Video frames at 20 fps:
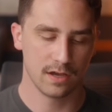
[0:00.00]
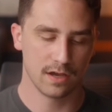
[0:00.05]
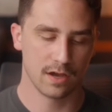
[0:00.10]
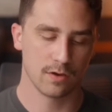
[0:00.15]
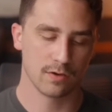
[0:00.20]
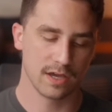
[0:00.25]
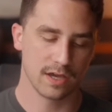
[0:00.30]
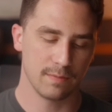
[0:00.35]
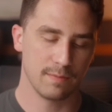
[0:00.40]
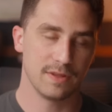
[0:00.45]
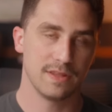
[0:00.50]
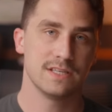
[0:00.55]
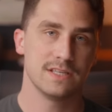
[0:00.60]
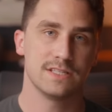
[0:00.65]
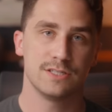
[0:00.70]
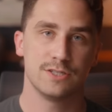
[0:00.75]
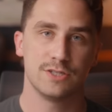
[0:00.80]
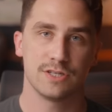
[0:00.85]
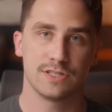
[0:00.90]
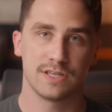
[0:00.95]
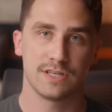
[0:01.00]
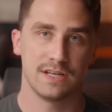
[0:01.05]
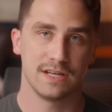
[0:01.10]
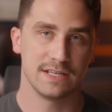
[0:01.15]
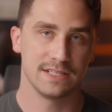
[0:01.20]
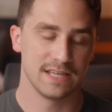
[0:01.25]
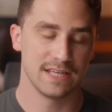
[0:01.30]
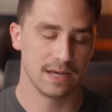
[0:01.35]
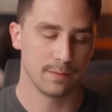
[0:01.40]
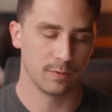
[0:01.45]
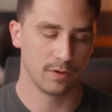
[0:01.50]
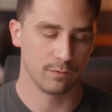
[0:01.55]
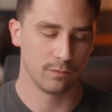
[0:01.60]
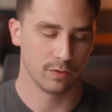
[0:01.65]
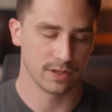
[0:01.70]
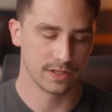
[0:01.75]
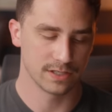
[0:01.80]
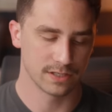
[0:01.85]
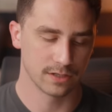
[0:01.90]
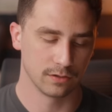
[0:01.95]
okay? But this is just an example of
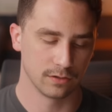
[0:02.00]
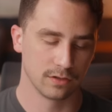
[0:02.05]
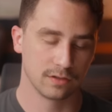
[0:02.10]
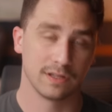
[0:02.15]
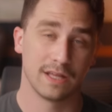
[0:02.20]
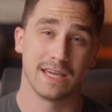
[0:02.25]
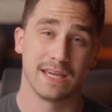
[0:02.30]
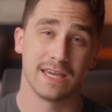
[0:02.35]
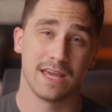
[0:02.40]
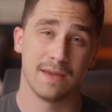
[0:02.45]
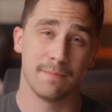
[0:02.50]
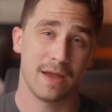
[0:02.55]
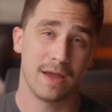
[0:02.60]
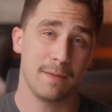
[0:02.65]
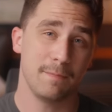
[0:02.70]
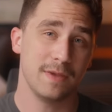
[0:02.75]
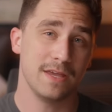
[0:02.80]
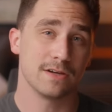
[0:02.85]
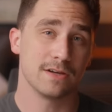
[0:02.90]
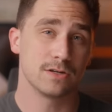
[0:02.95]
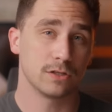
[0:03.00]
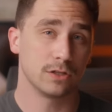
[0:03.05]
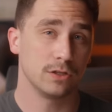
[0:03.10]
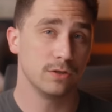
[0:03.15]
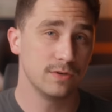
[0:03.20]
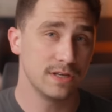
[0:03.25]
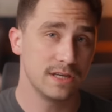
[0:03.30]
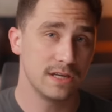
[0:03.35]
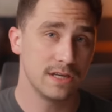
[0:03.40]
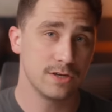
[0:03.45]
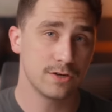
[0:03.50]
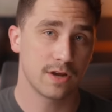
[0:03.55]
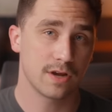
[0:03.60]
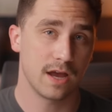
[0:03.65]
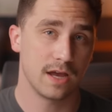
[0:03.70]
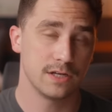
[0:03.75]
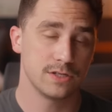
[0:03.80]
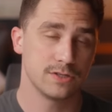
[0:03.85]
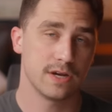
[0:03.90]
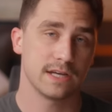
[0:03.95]
what this could look like. It might be included in your
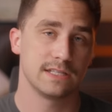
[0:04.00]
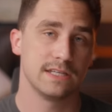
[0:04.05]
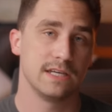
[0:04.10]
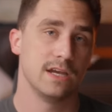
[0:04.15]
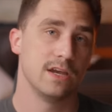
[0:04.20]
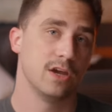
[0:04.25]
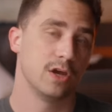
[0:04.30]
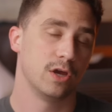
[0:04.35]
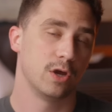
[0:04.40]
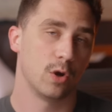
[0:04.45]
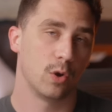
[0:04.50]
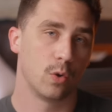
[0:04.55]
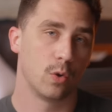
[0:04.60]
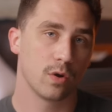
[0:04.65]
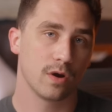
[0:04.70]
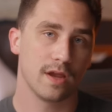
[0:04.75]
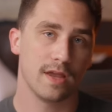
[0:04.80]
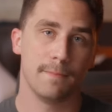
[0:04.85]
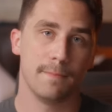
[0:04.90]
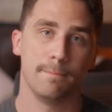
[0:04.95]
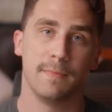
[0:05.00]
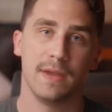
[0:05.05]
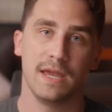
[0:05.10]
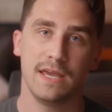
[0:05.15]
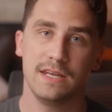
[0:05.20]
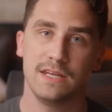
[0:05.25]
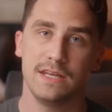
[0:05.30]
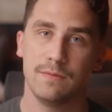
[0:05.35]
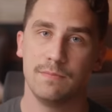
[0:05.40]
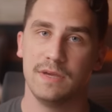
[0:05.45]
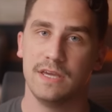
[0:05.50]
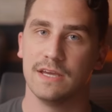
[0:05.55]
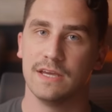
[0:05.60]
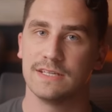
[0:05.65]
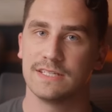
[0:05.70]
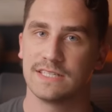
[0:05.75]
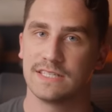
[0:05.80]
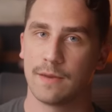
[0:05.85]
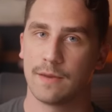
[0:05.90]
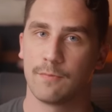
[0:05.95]
contract, or it may need to be
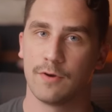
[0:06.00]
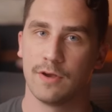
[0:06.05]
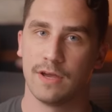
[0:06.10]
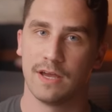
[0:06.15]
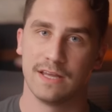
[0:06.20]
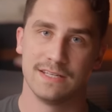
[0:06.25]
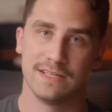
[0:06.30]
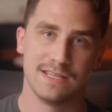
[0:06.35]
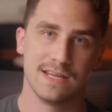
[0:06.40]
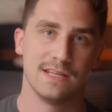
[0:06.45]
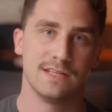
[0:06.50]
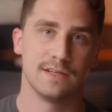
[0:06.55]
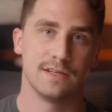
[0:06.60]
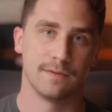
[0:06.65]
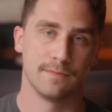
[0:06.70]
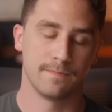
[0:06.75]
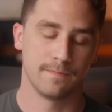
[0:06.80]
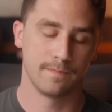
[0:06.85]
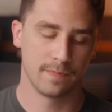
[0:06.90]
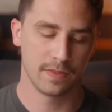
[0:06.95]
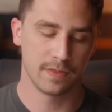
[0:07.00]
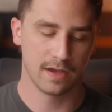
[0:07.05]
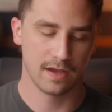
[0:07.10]
a separate addendum.